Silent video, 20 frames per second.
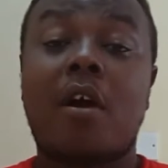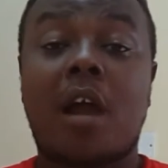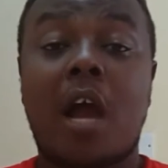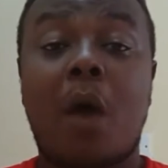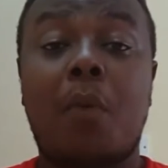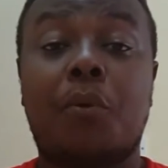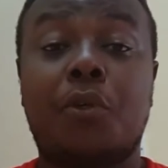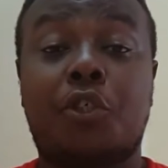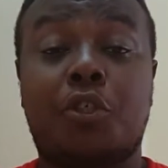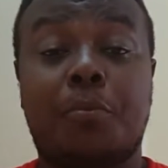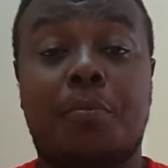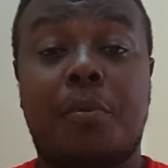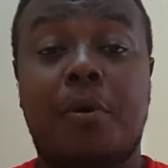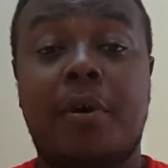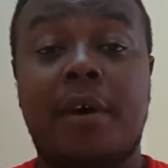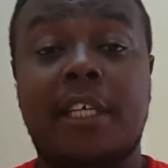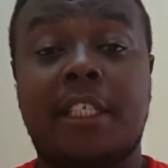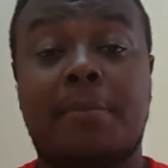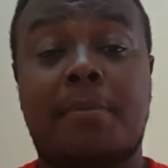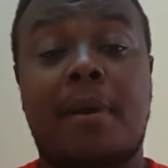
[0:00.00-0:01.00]
rock out with your
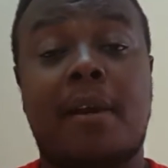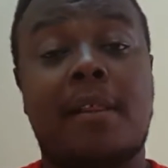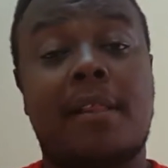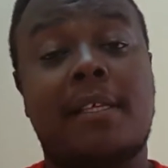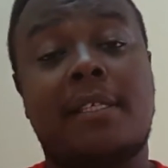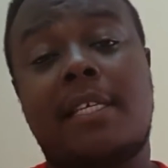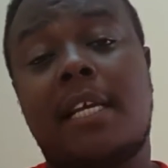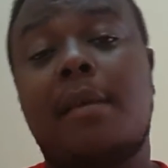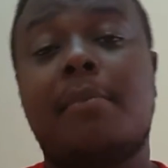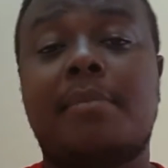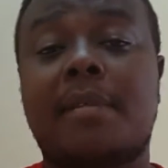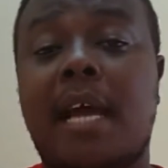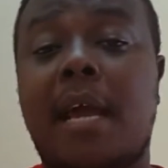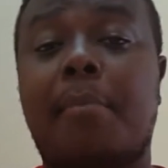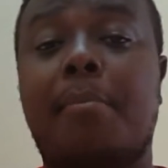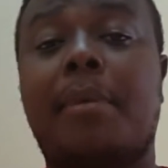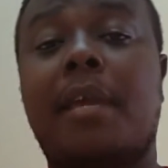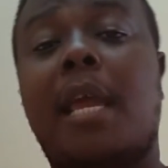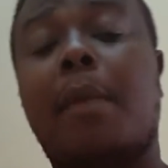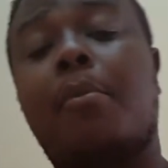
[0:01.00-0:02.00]
boys, but at the same
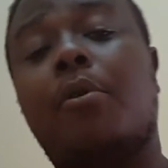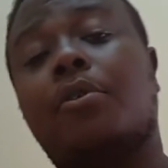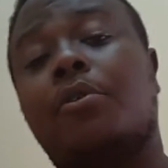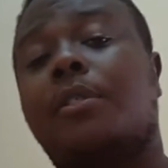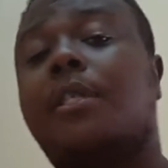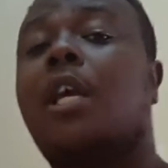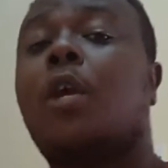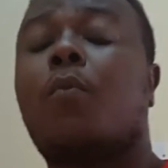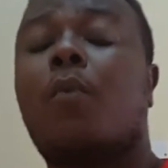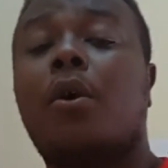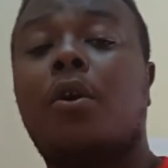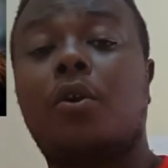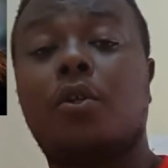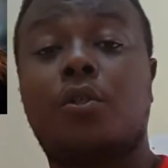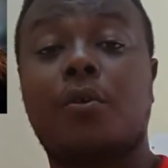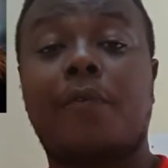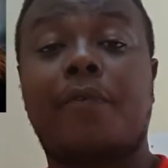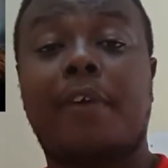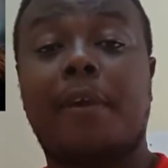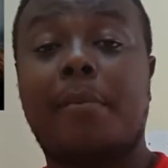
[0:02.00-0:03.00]
time be able to take one or
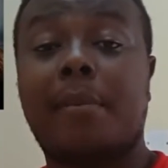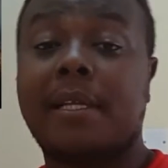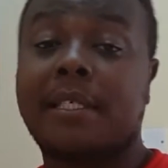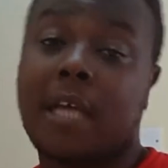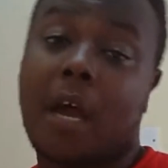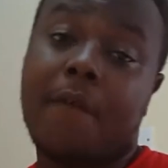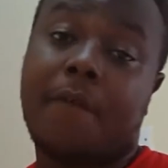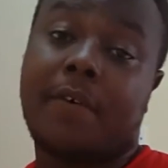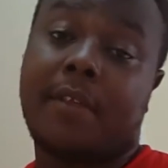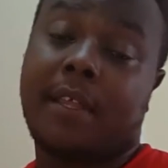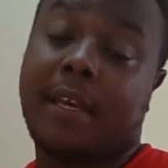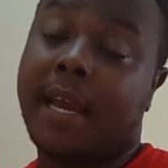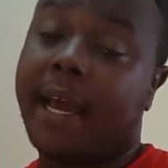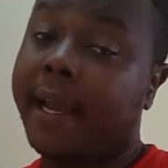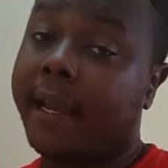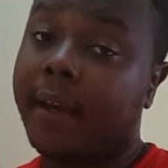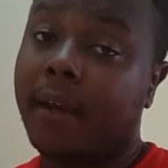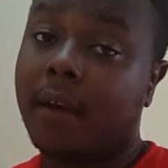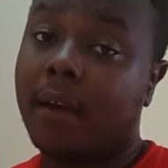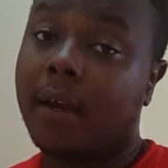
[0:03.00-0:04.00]
two females out for the
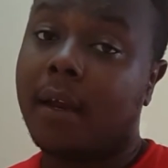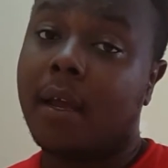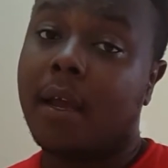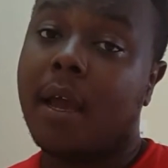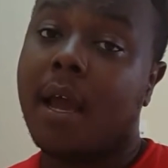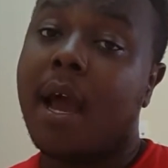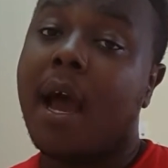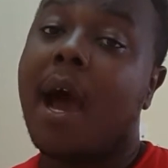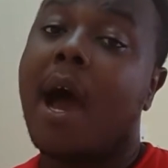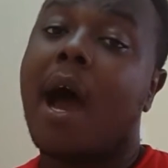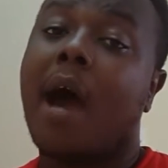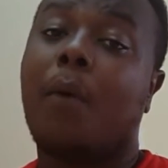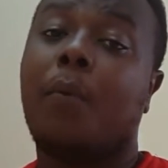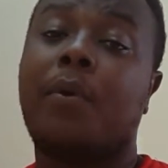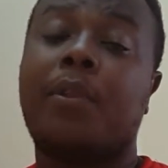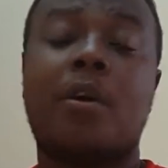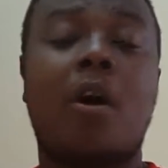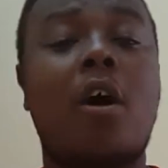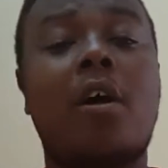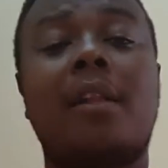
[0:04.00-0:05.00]
night,
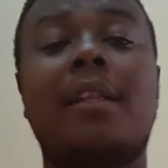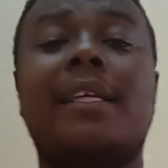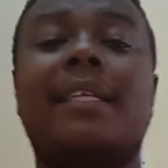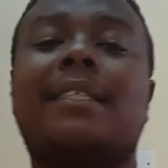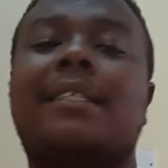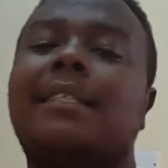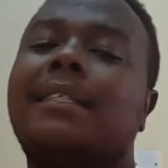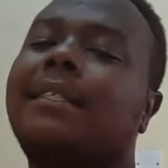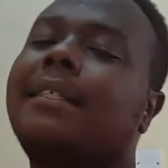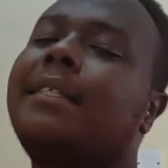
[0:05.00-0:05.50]
with all this